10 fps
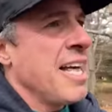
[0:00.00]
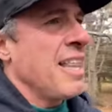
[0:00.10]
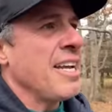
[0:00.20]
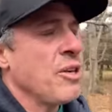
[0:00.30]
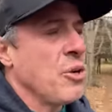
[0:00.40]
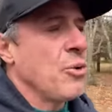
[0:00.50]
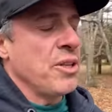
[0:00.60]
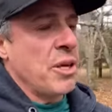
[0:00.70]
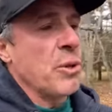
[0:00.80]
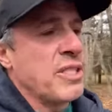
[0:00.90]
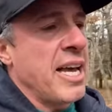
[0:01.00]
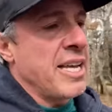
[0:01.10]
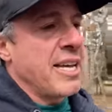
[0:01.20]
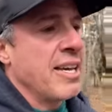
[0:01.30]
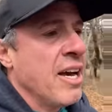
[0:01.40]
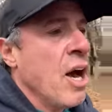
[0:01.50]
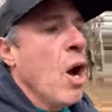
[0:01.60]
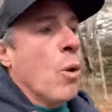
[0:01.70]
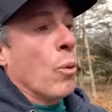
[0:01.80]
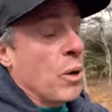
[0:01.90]
They knew that they were taking
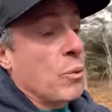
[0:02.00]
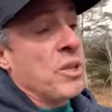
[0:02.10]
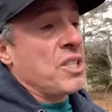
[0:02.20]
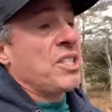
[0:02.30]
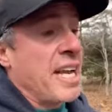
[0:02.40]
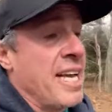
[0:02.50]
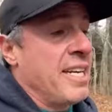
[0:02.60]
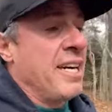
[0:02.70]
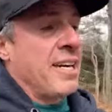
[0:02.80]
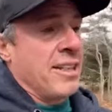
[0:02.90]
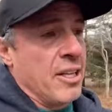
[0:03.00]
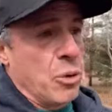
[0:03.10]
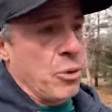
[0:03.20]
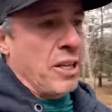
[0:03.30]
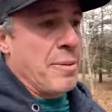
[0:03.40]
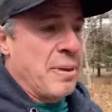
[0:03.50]
what was said literally,